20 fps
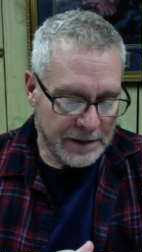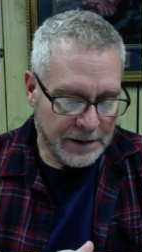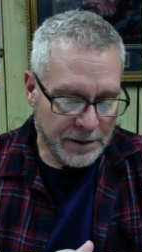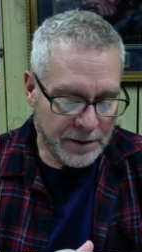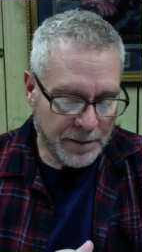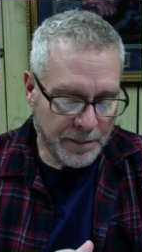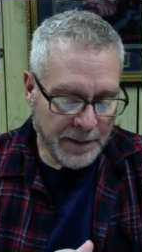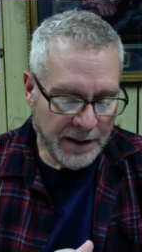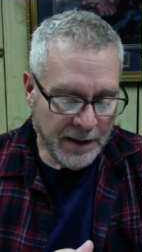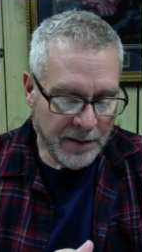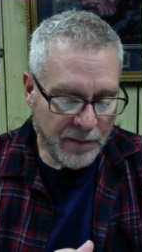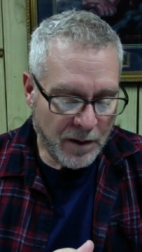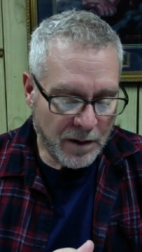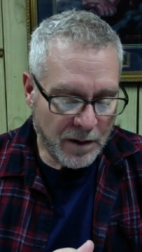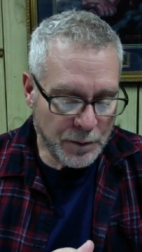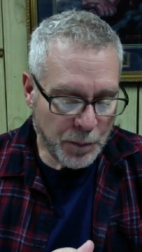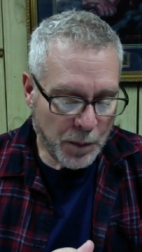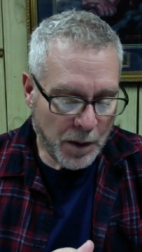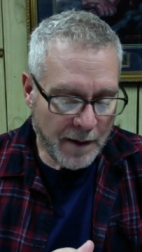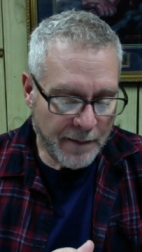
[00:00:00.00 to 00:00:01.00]
So many
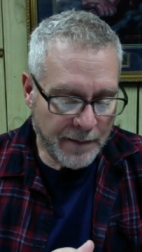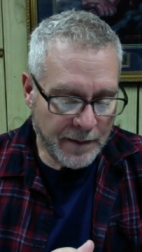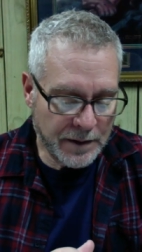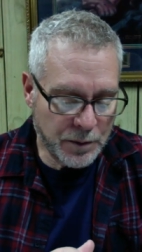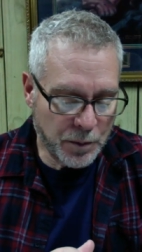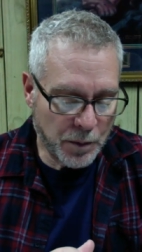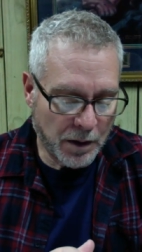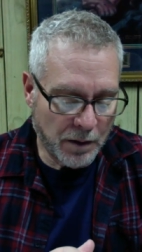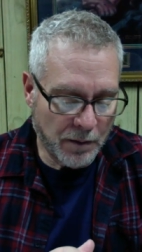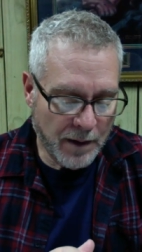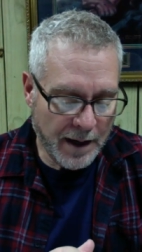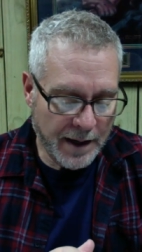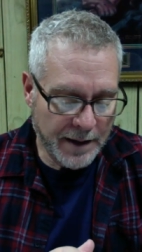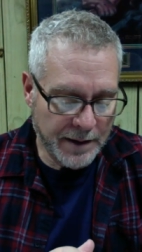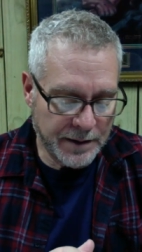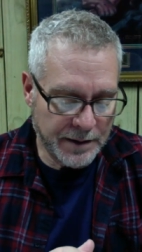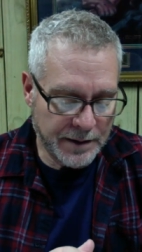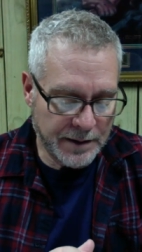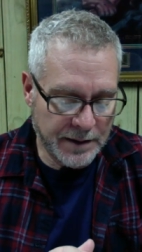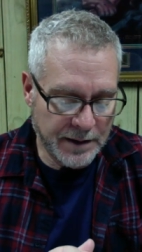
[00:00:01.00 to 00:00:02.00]
false prophets will
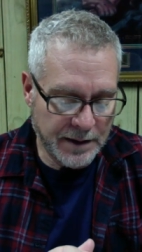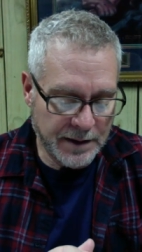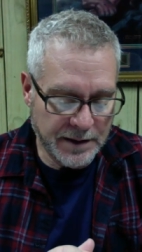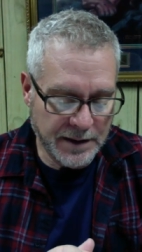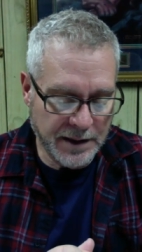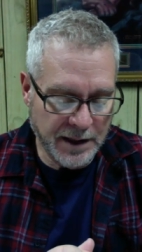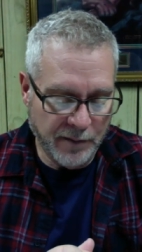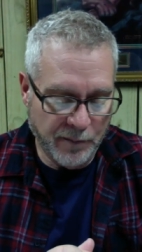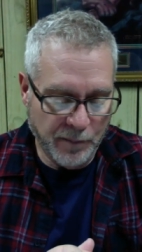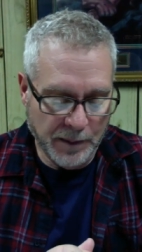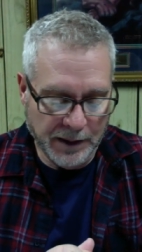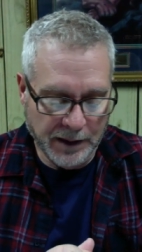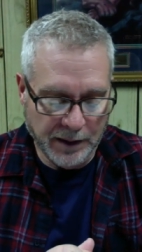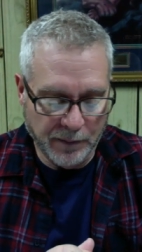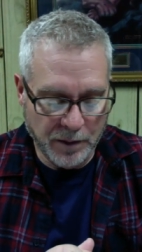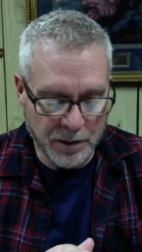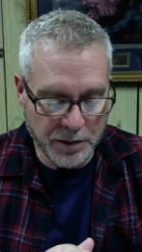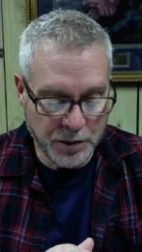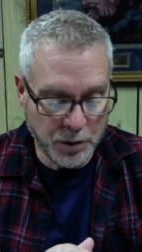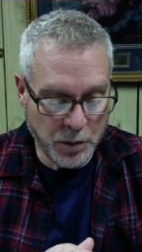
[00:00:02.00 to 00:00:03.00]
arise and deceive many.
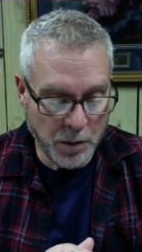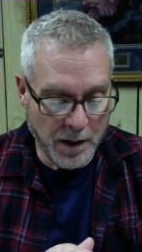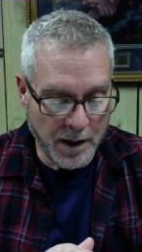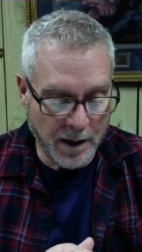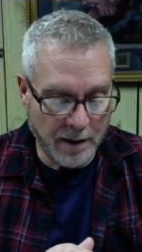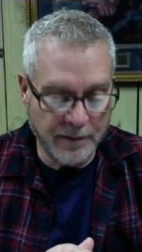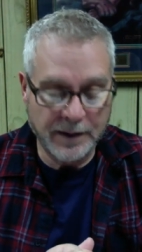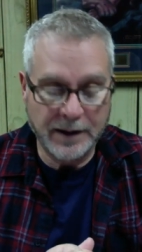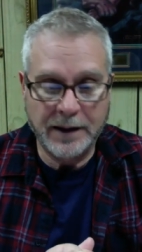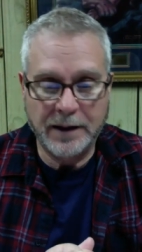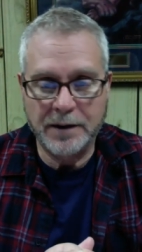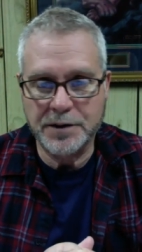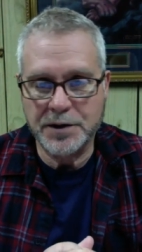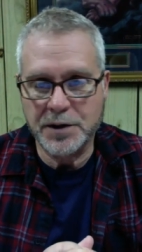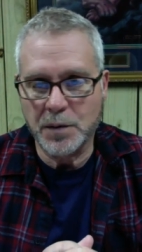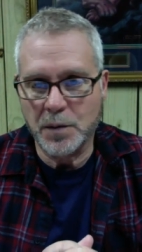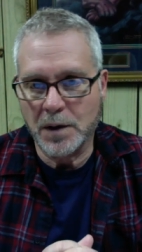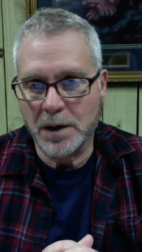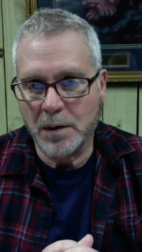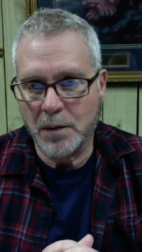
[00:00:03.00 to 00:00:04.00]
Verse 12, and here's
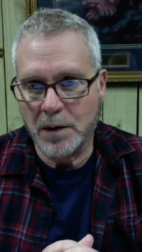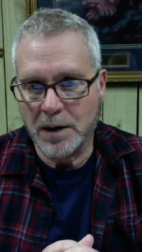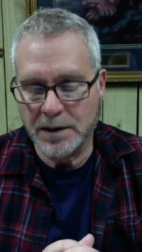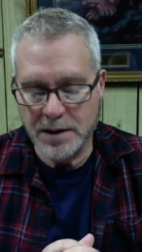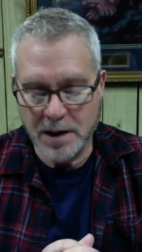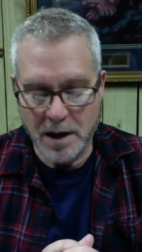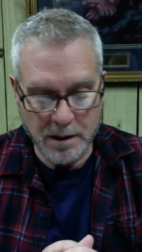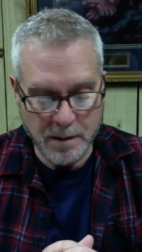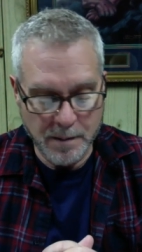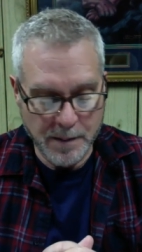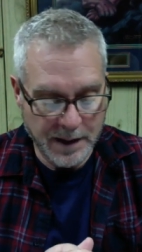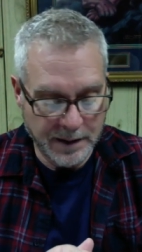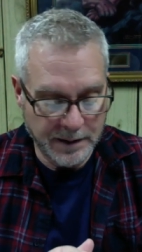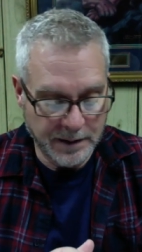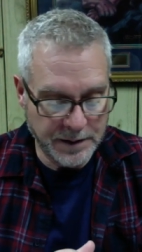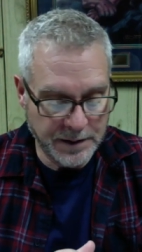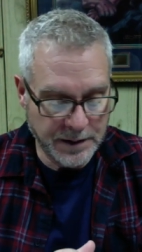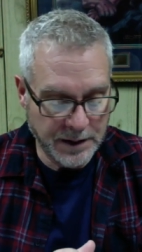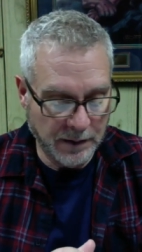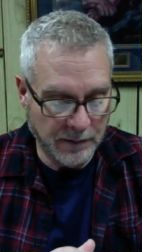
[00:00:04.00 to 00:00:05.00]
the one I want to talk about
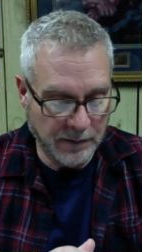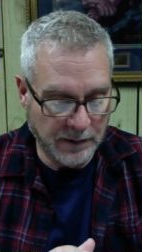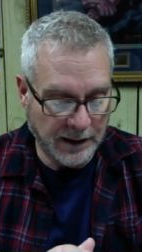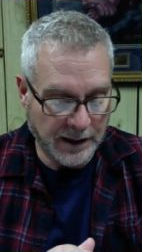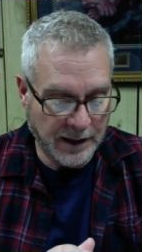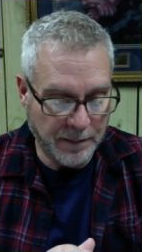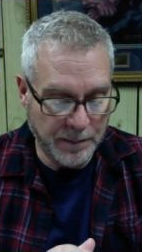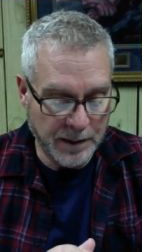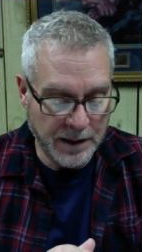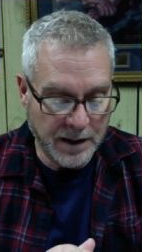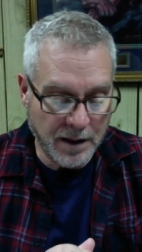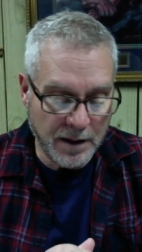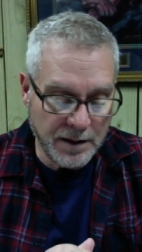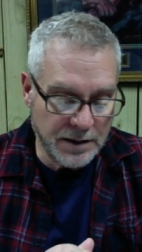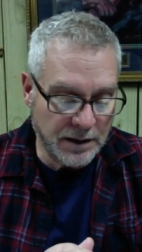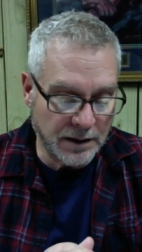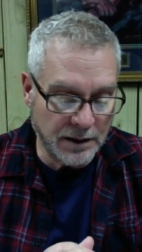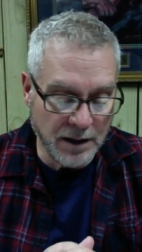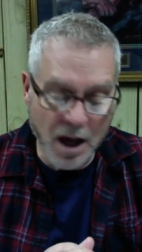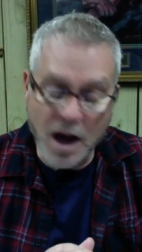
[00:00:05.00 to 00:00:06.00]
this evening. And
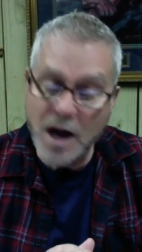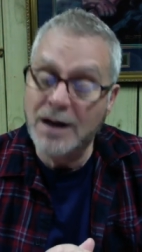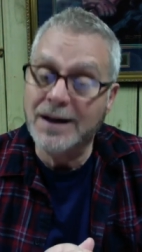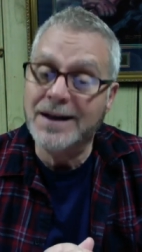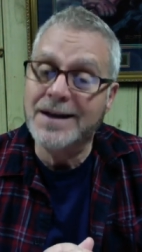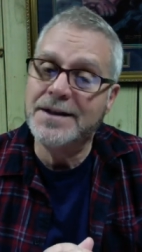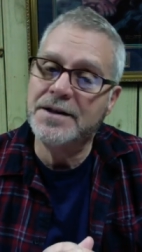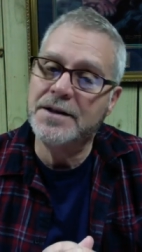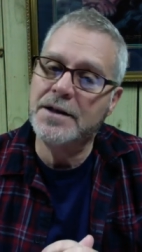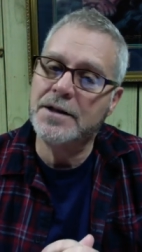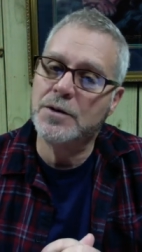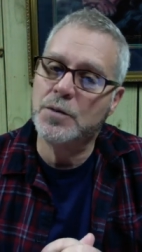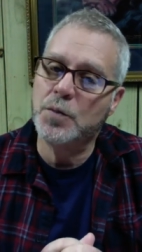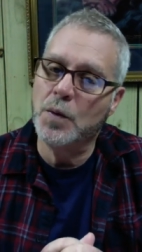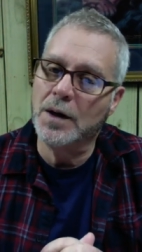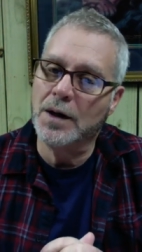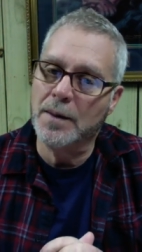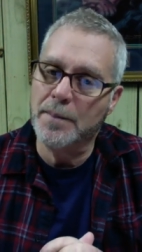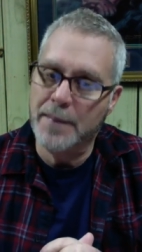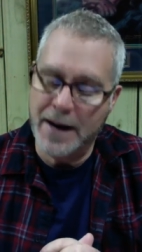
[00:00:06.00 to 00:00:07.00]
because lawlessness
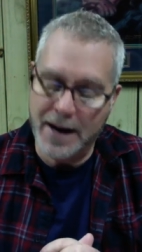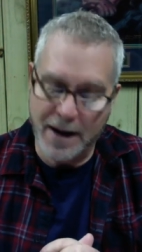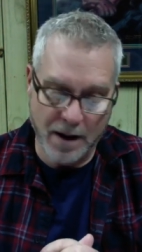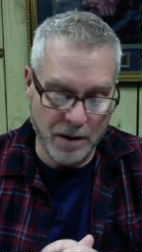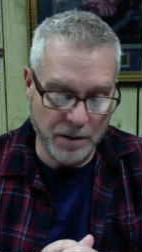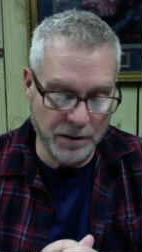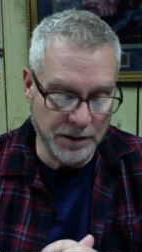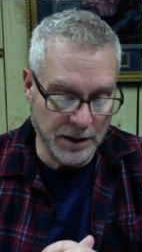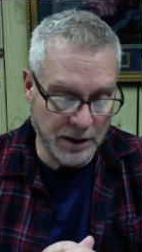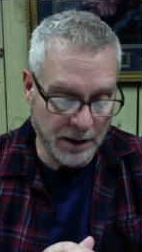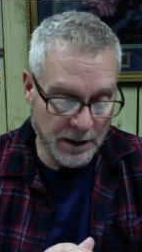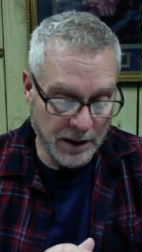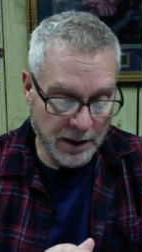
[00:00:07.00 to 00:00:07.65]
will abound,